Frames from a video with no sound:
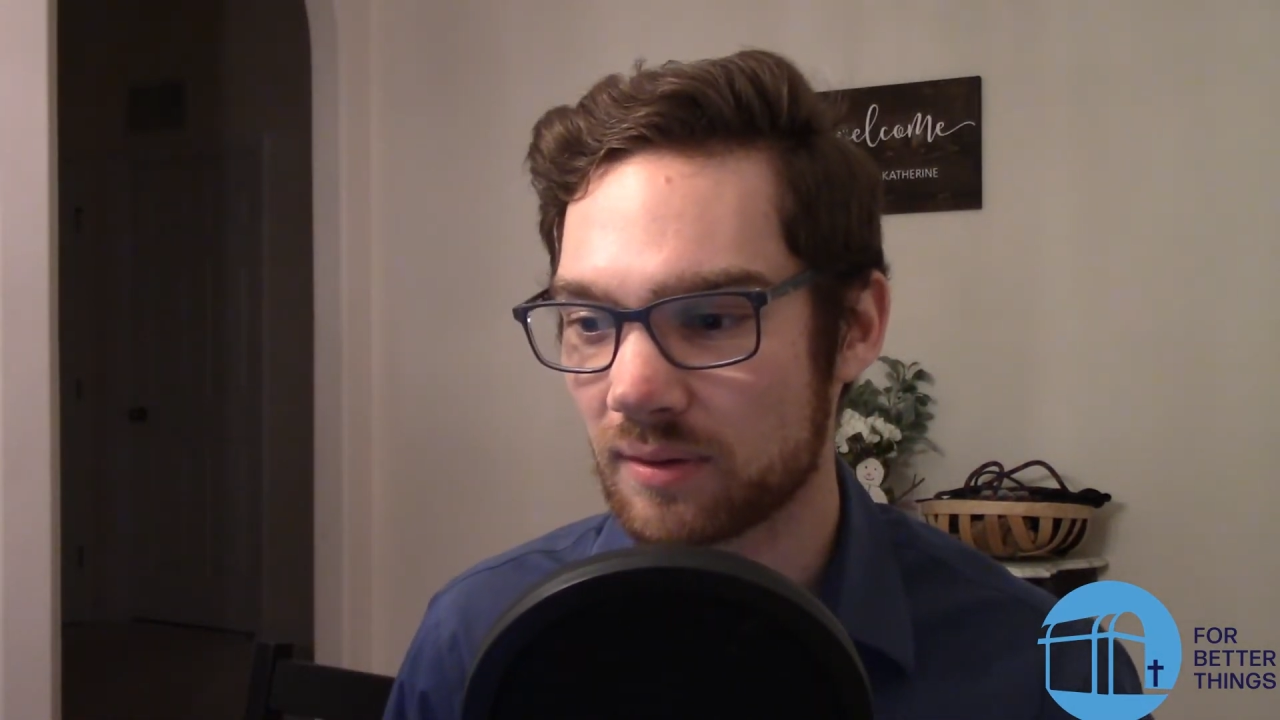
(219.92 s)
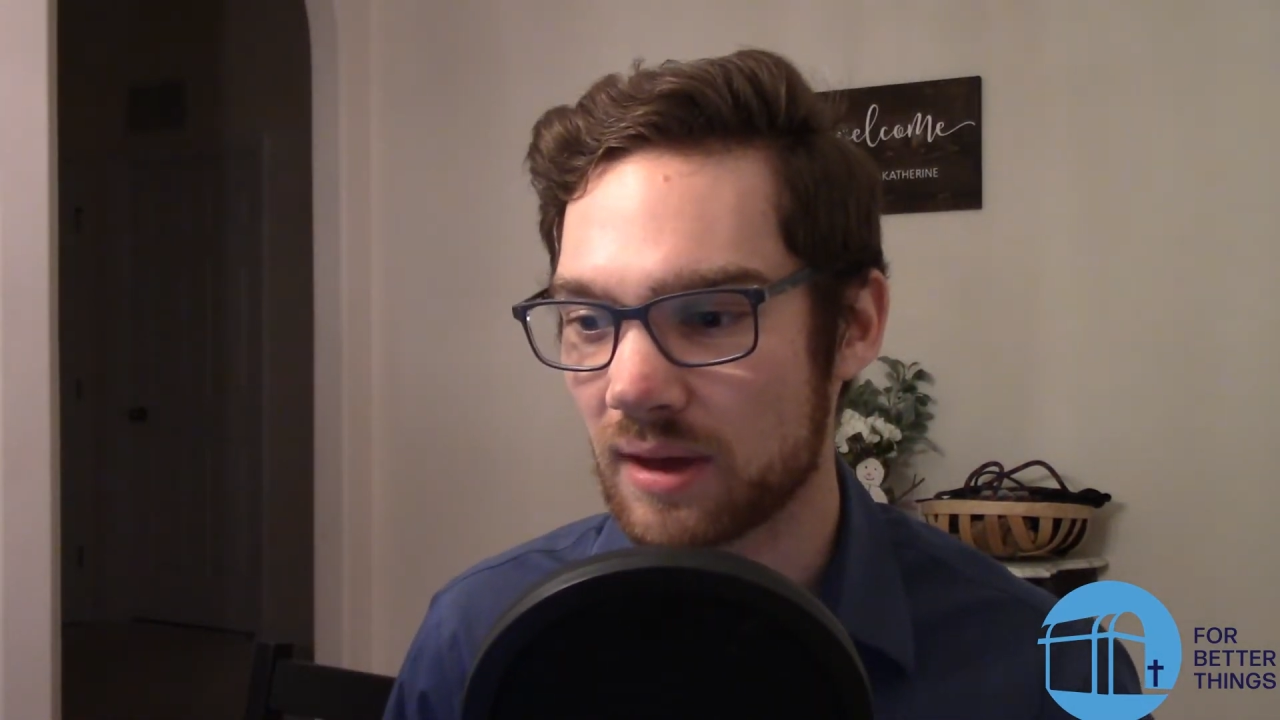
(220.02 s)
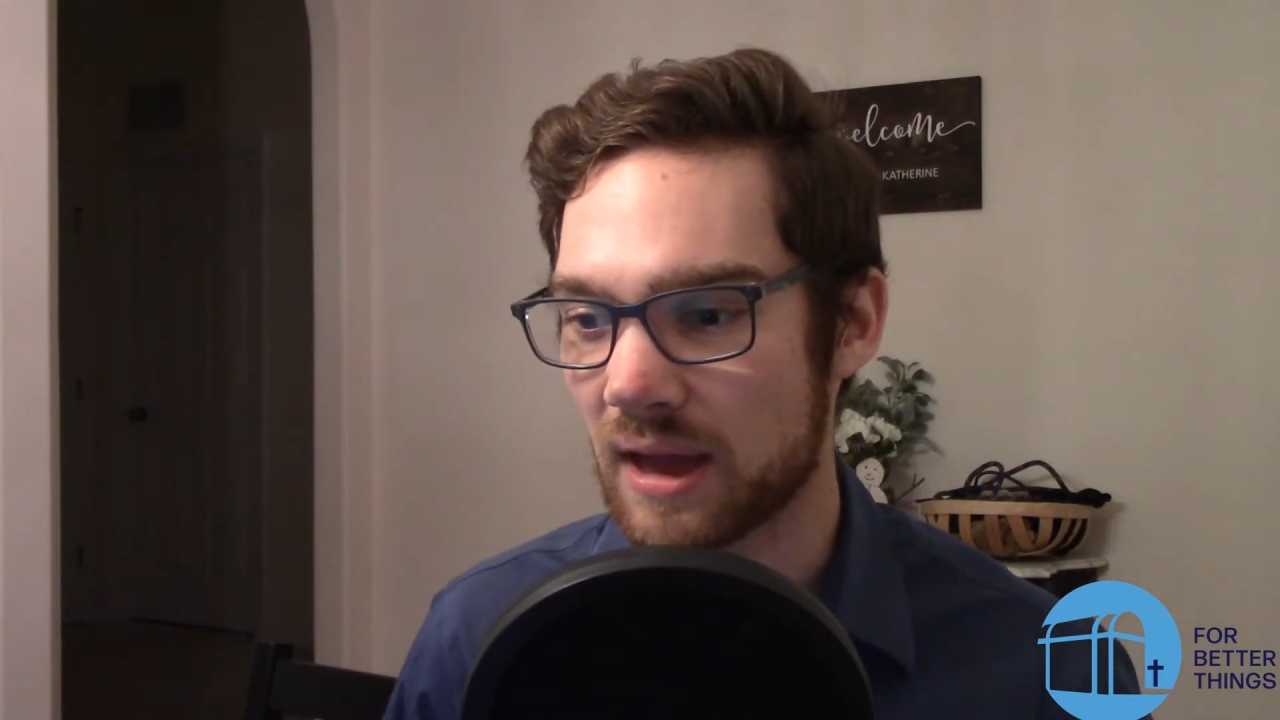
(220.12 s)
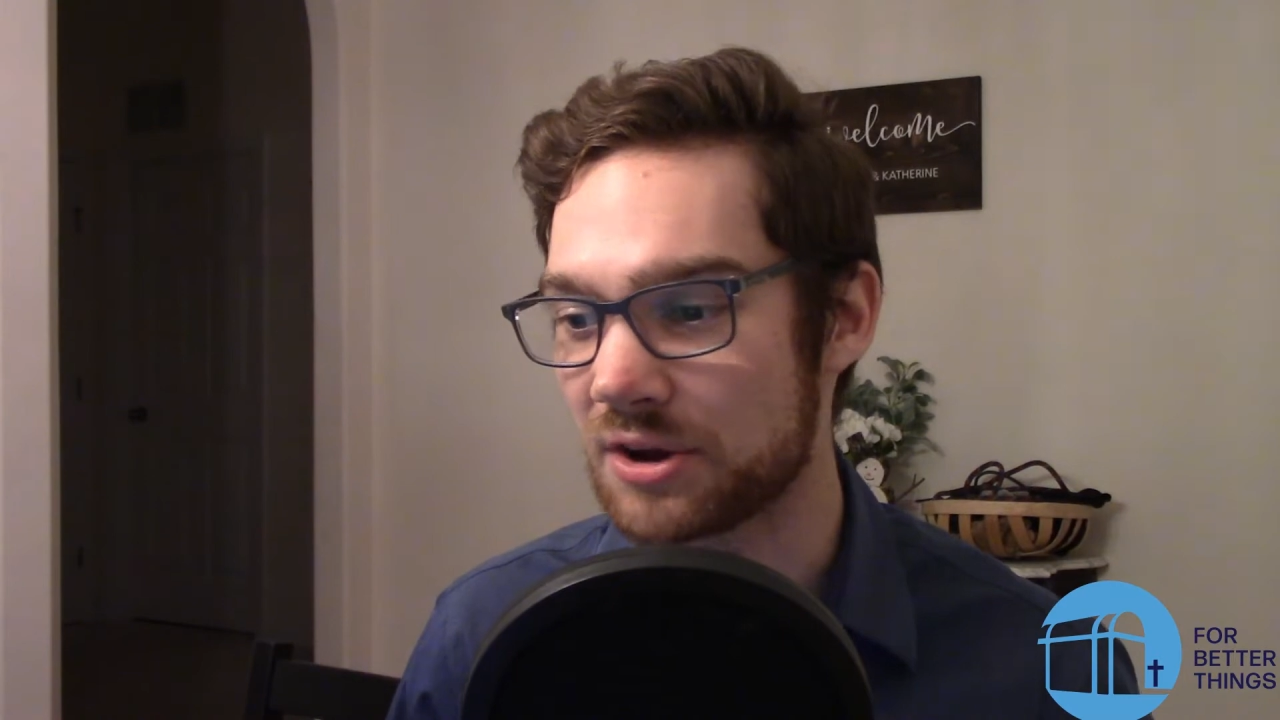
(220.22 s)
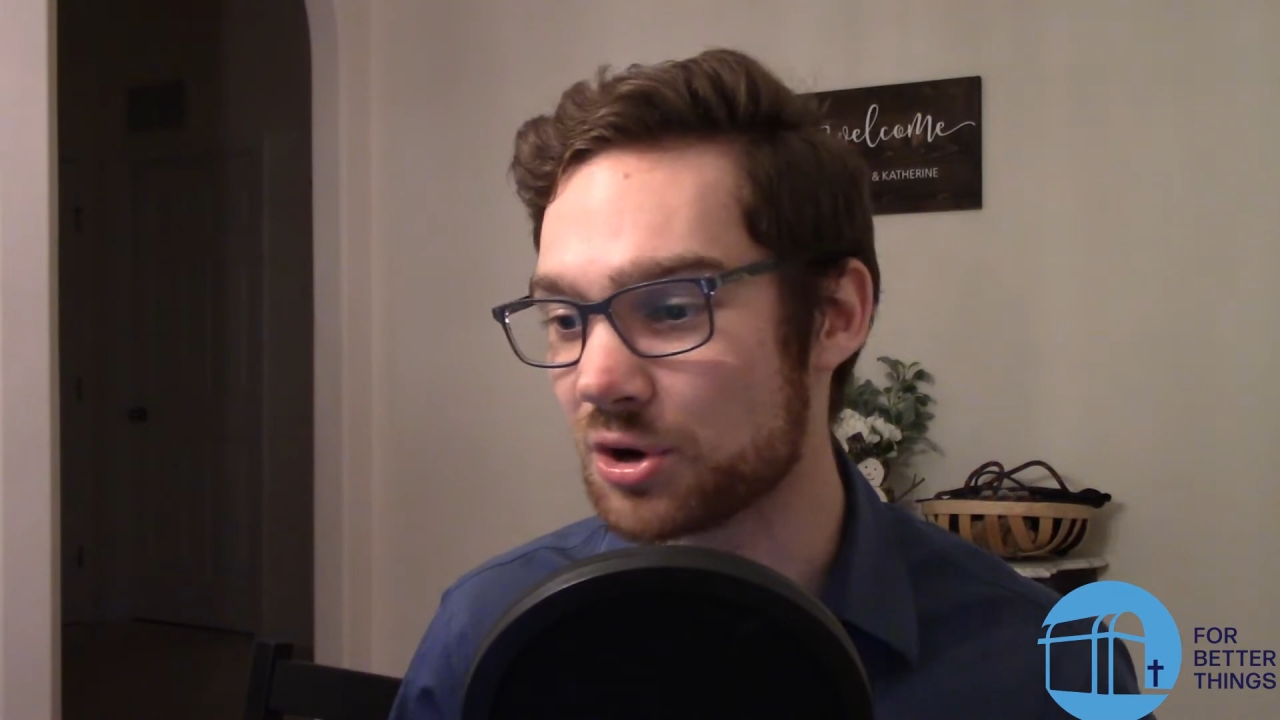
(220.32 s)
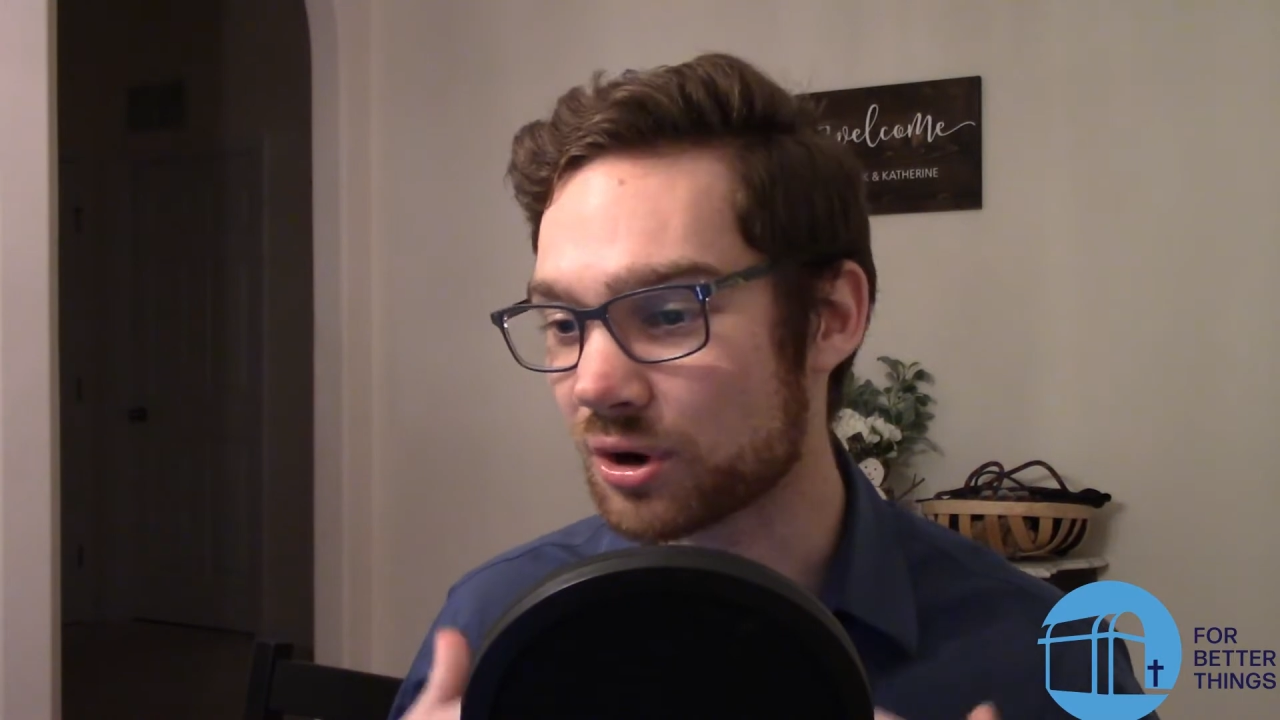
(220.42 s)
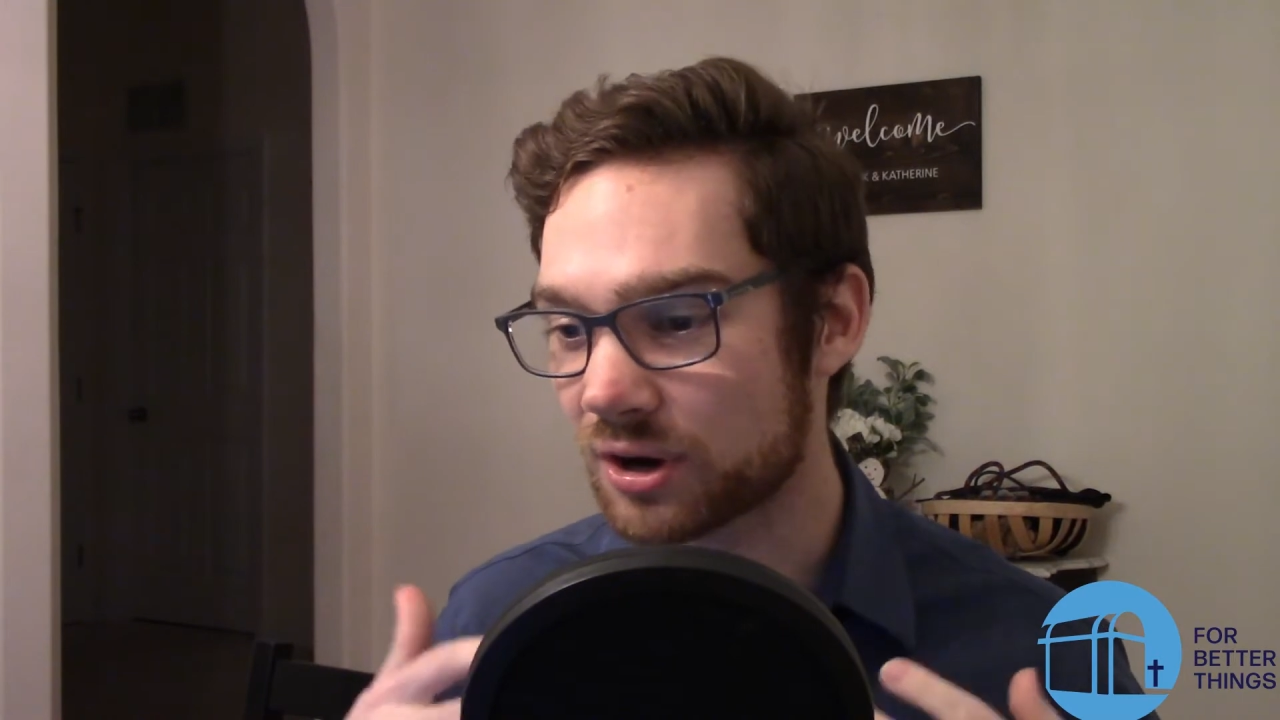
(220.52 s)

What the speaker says: And you're